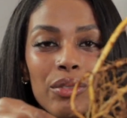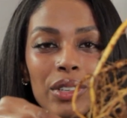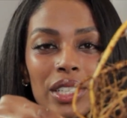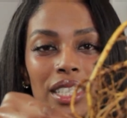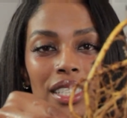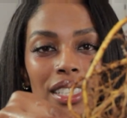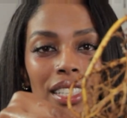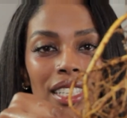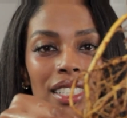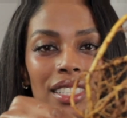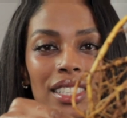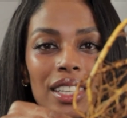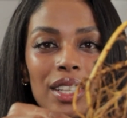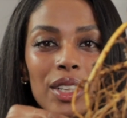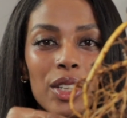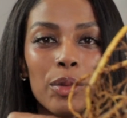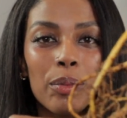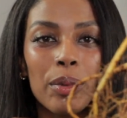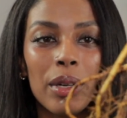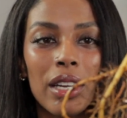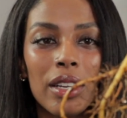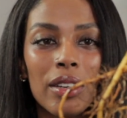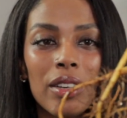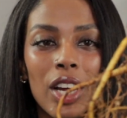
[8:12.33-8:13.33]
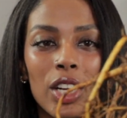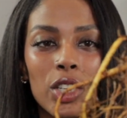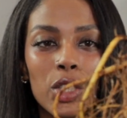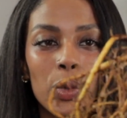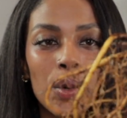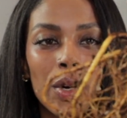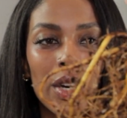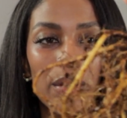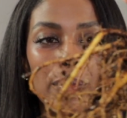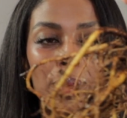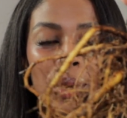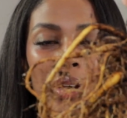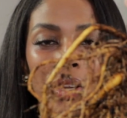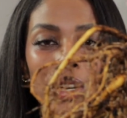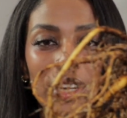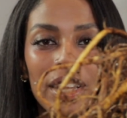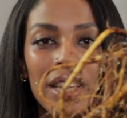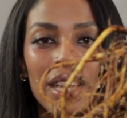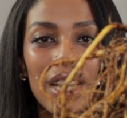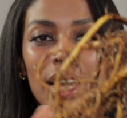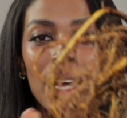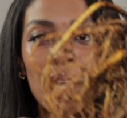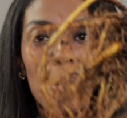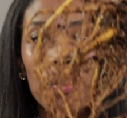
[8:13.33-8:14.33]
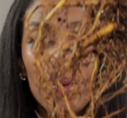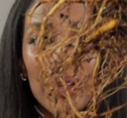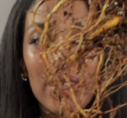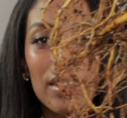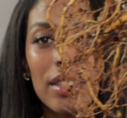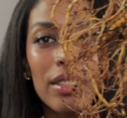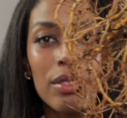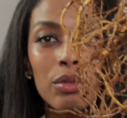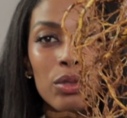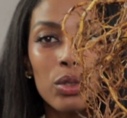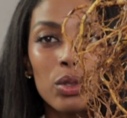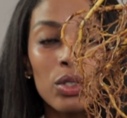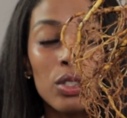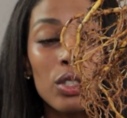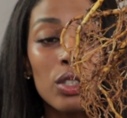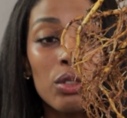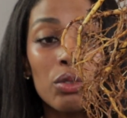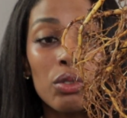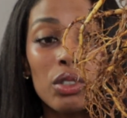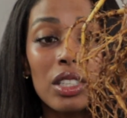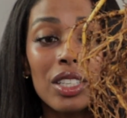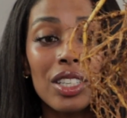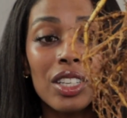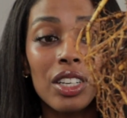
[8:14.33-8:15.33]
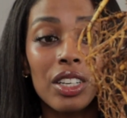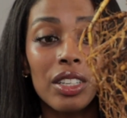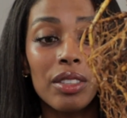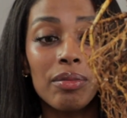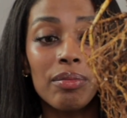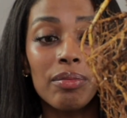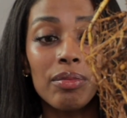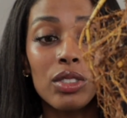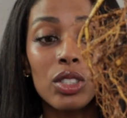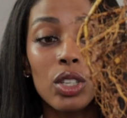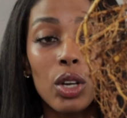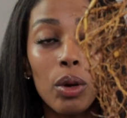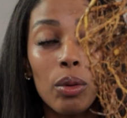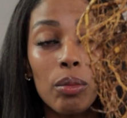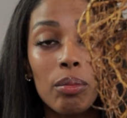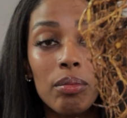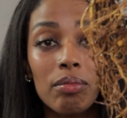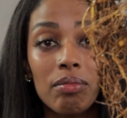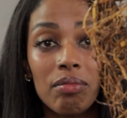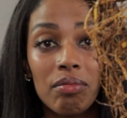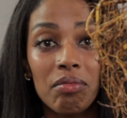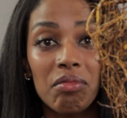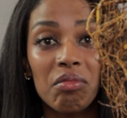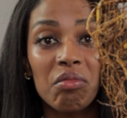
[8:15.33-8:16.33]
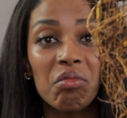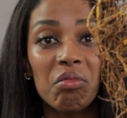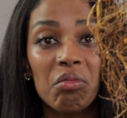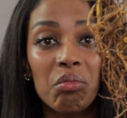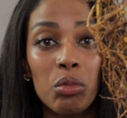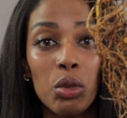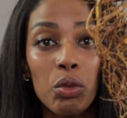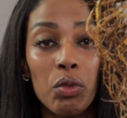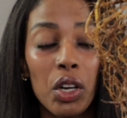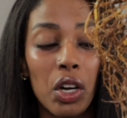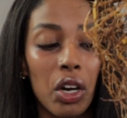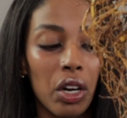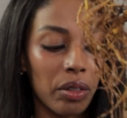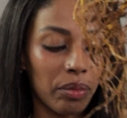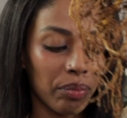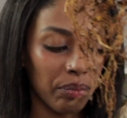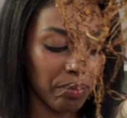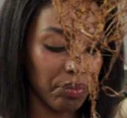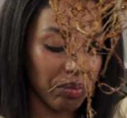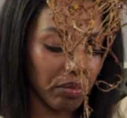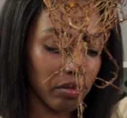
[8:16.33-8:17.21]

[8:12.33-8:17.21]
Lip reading: Rinse this a little bit, not too worried about it, but the roots look really good, so moving on.